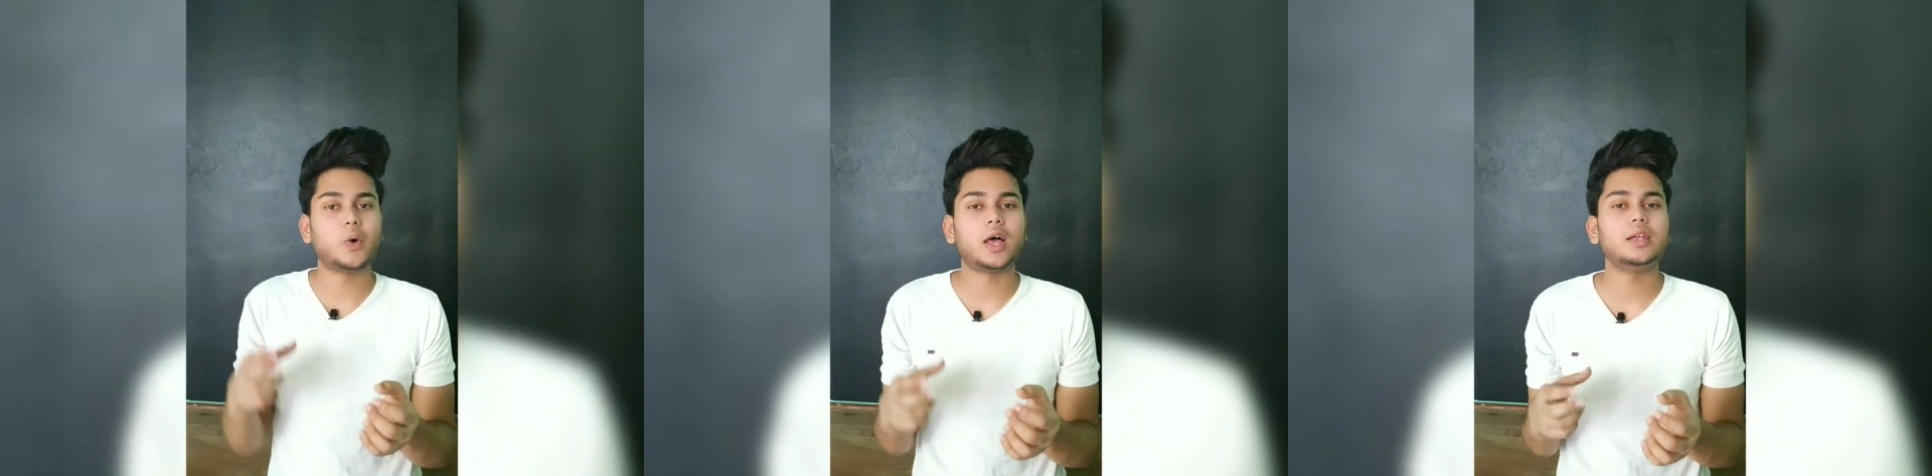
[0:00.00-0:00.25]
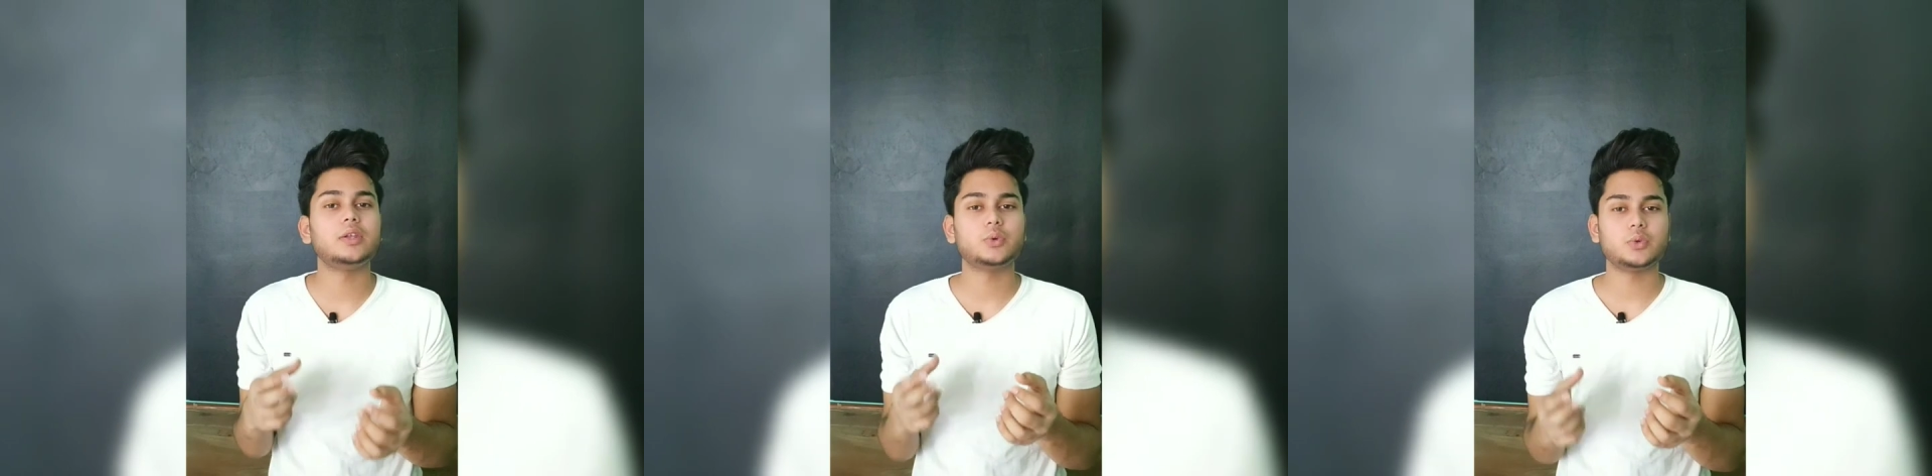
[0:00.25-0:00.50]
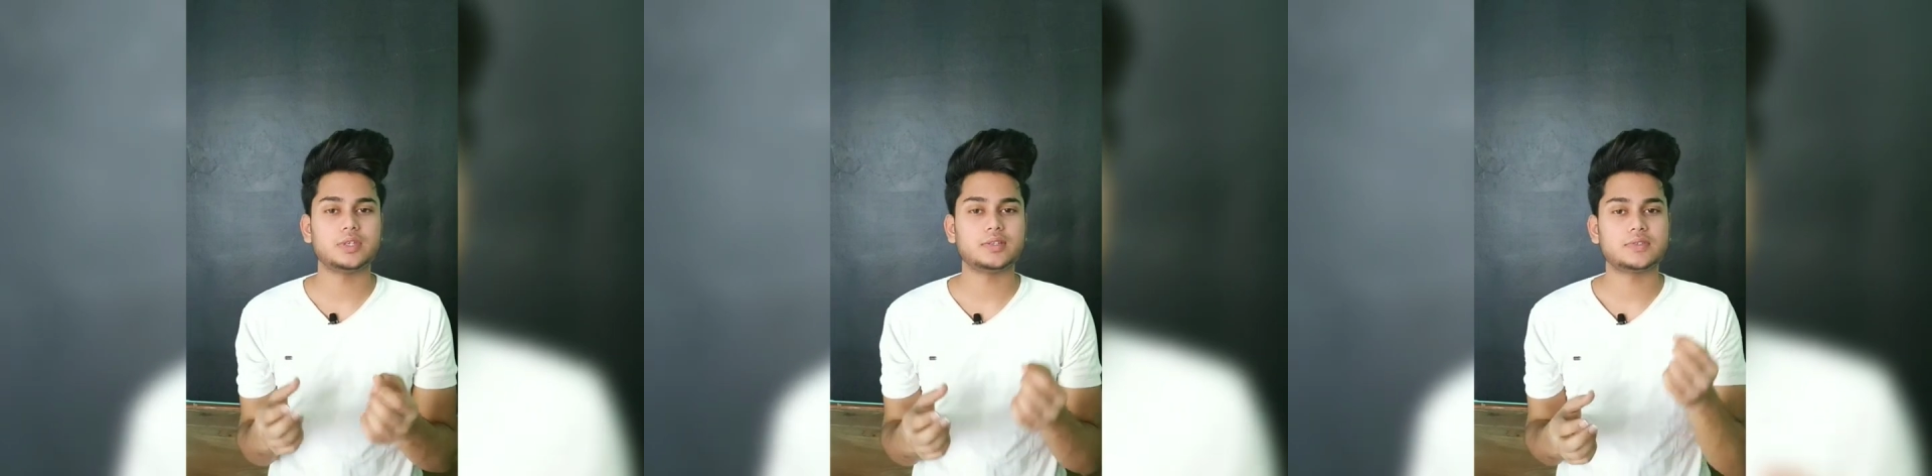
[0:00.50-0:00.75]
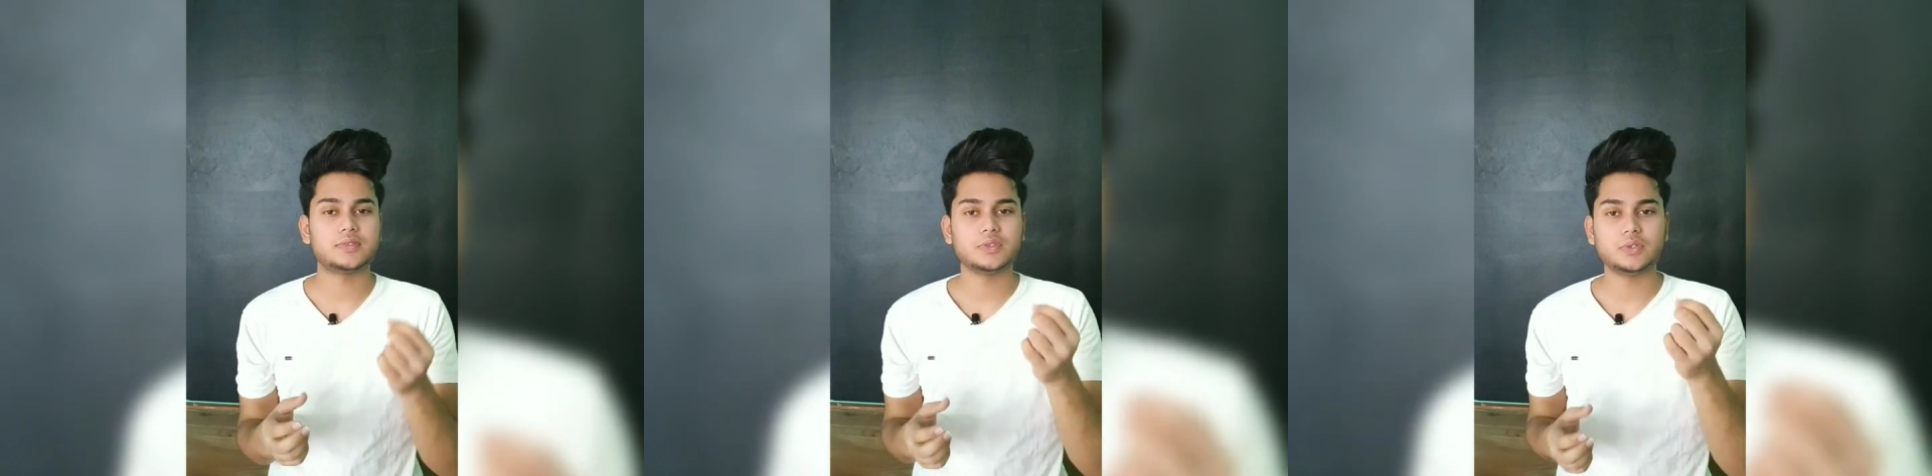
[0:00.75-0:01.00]
value in
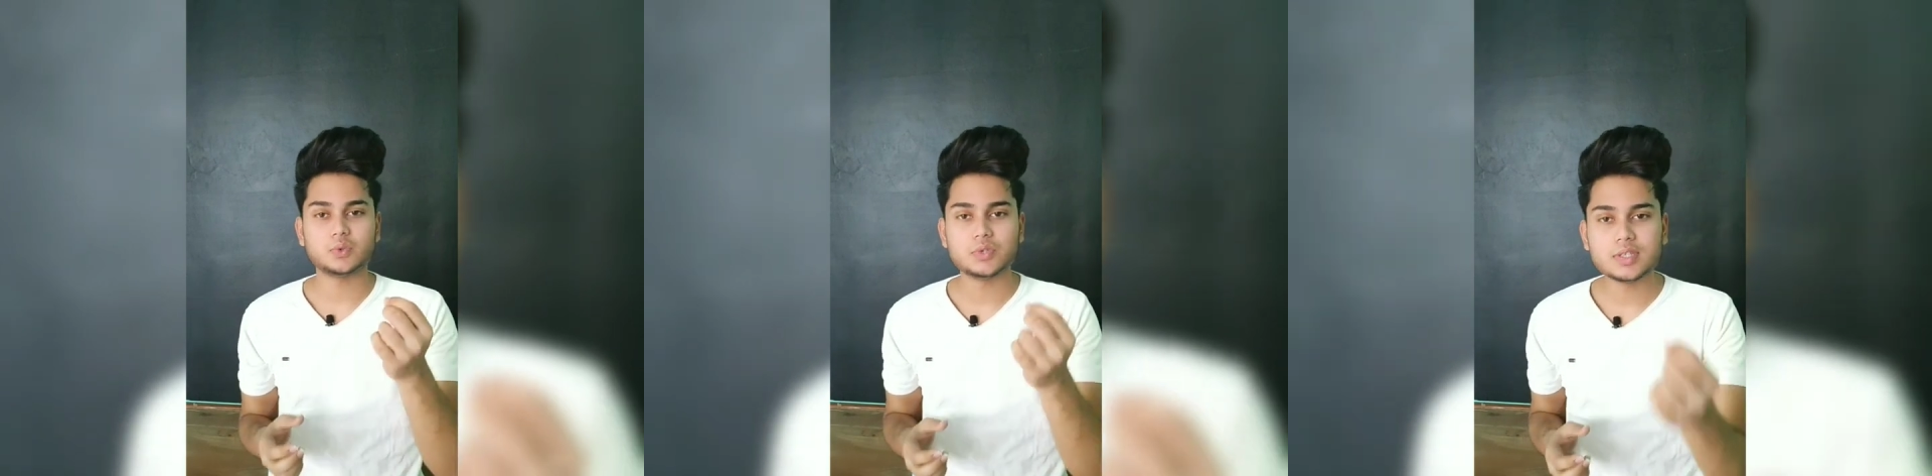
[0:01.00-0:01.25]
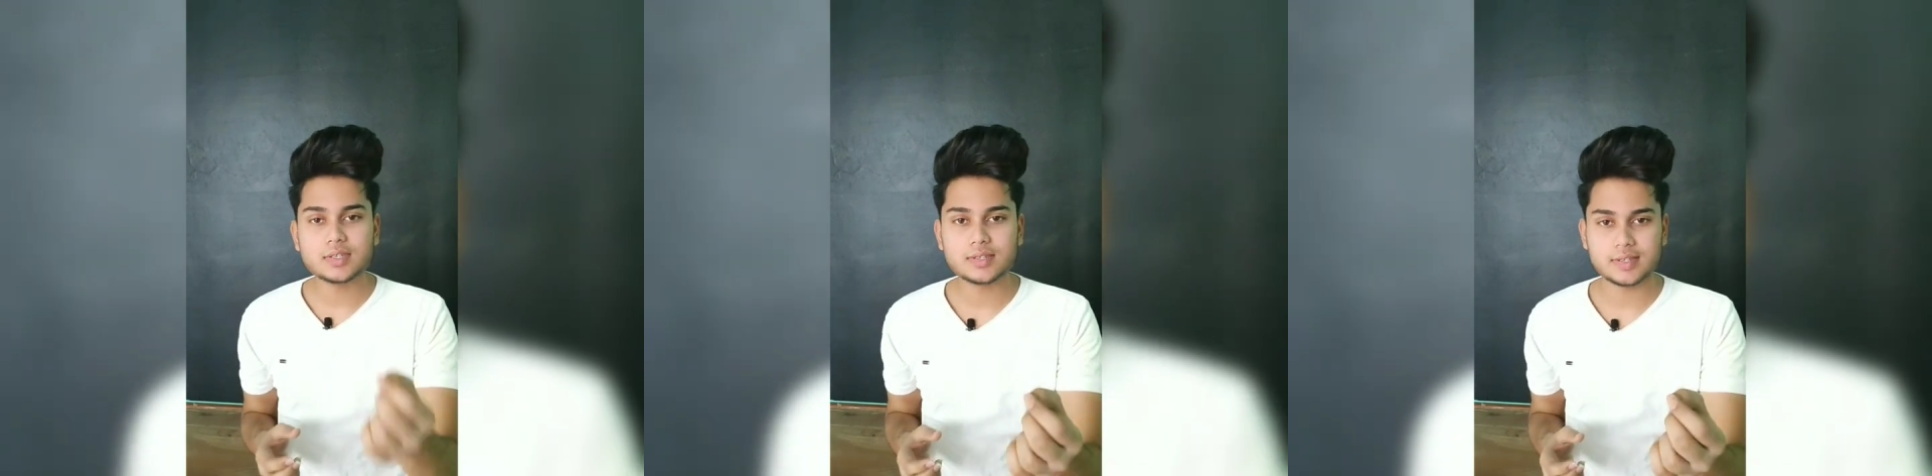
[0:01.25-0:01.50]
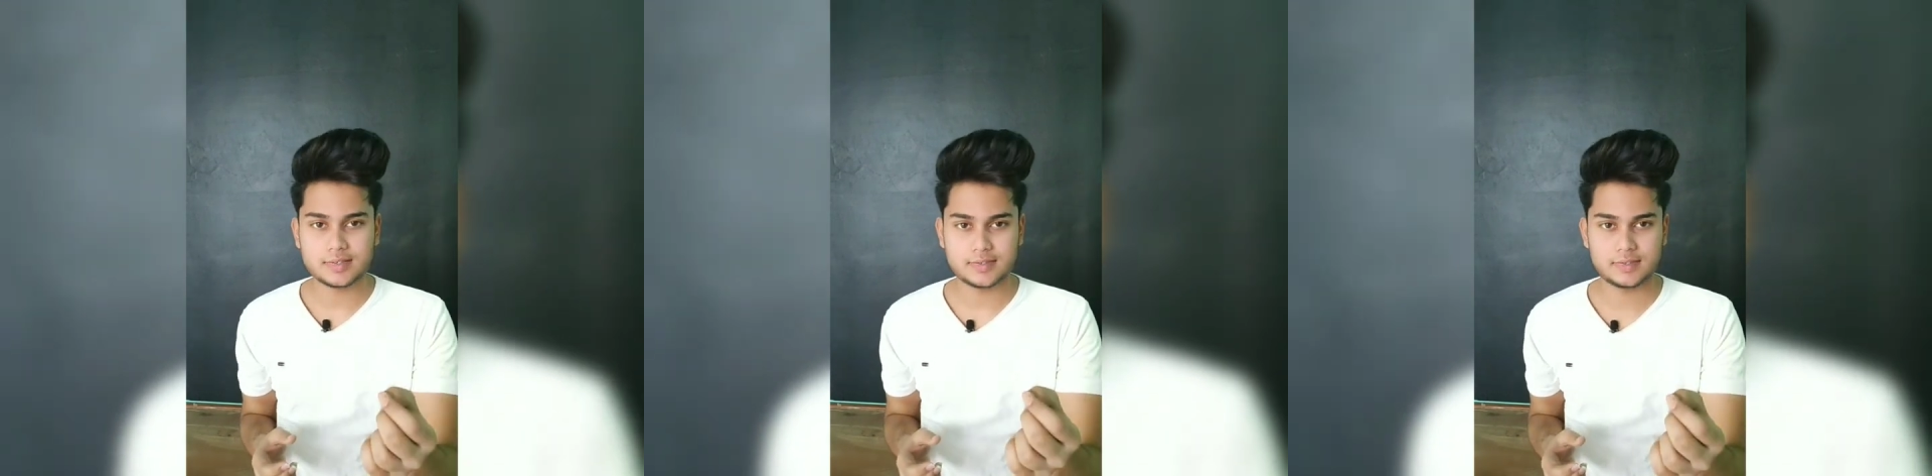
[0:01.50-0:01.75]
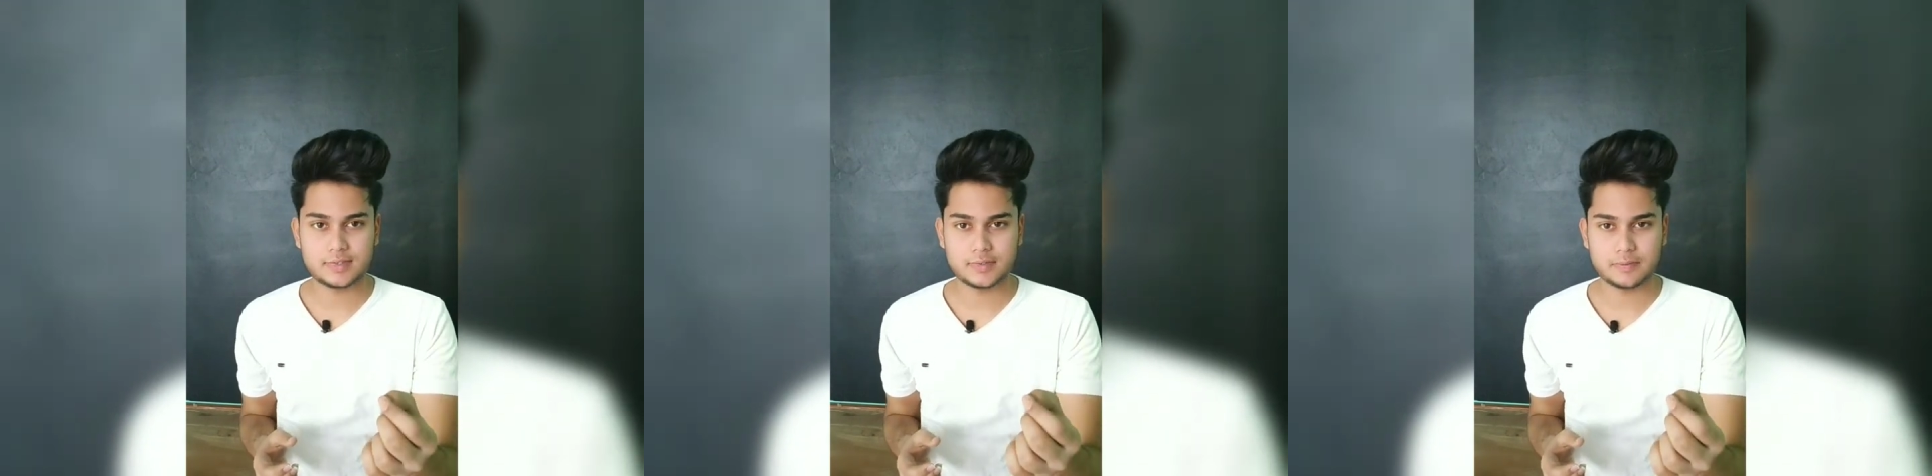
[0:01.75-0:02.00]
its
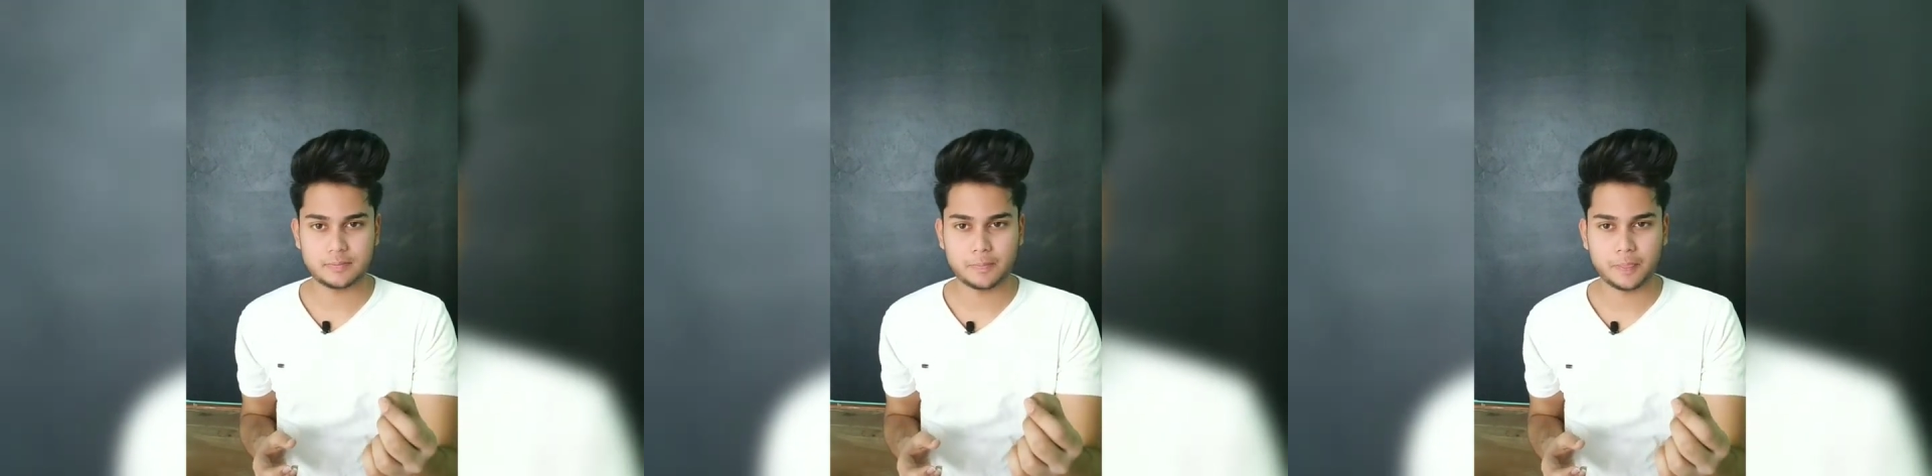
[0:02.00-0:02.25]
uniqueness.